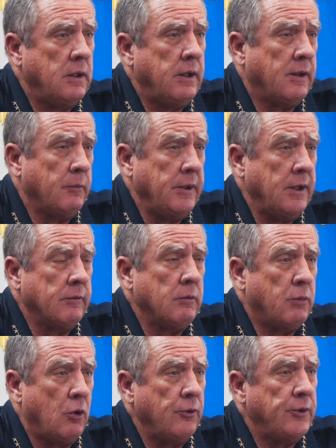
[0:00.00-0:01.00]
It could be
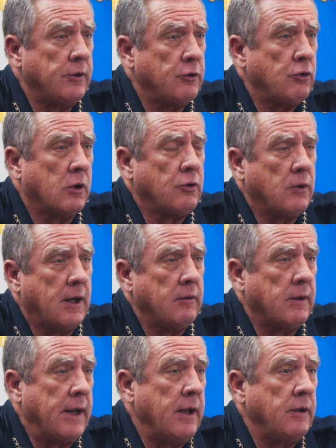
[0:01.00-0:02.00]
given both to the truck
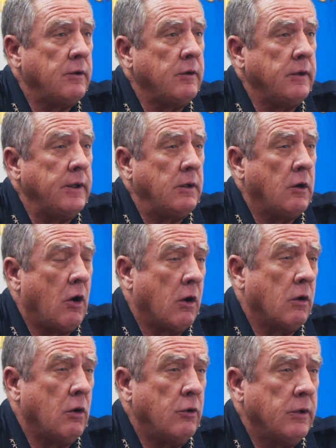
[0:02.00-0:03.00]
driver and to the
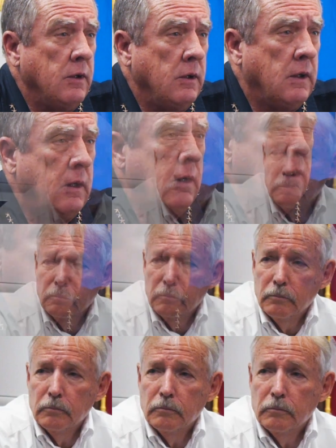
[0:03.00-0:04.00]
car owner.
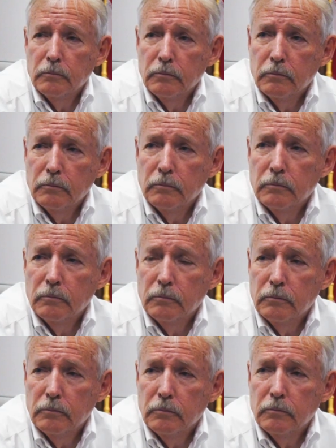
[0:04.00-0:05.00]
We don't want to do
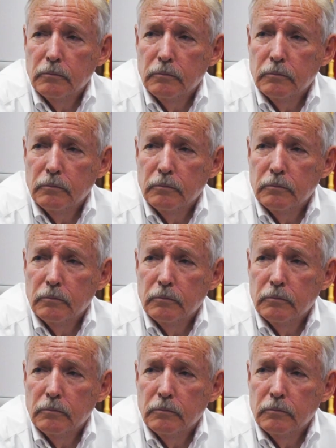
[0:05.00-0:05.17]
that.